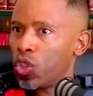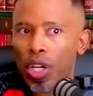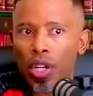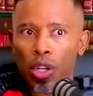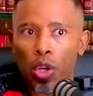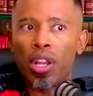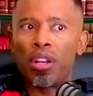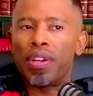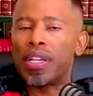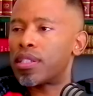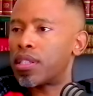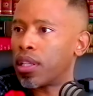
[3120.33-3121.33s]
in general go
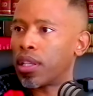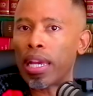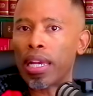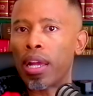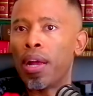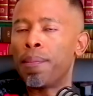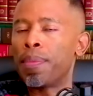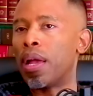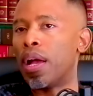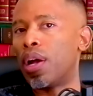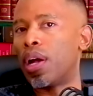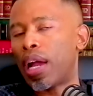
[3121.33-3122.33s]
invest take
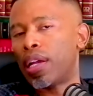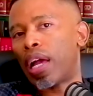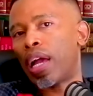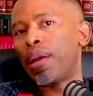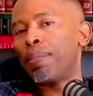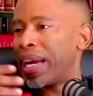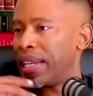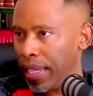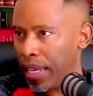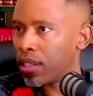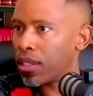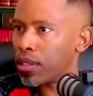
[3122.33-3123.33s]
uh, I, I, my
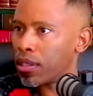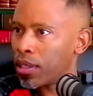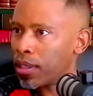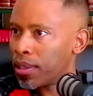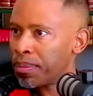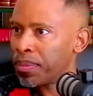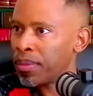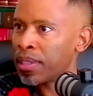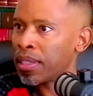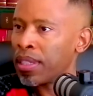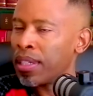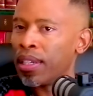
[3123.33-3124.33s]
dentist
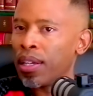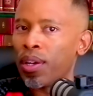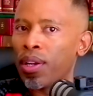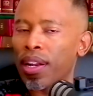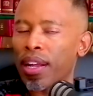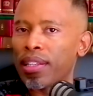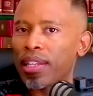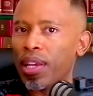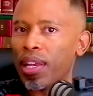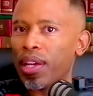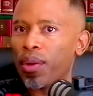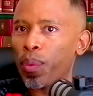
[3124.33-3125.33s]

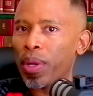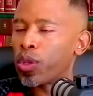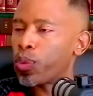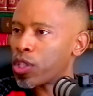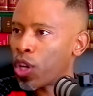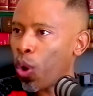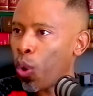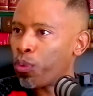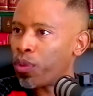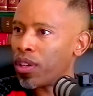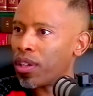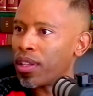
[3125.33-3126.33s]
right uh, when it was
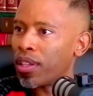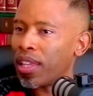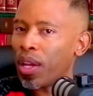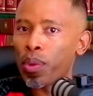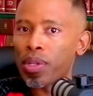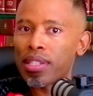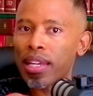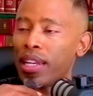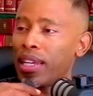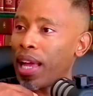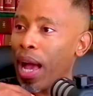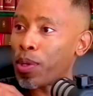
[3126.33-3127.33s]
covid they were
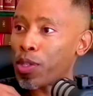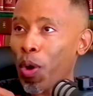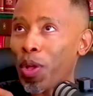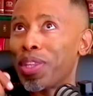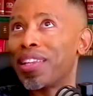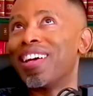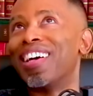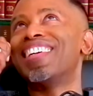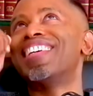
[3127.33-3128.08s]
selling i was on the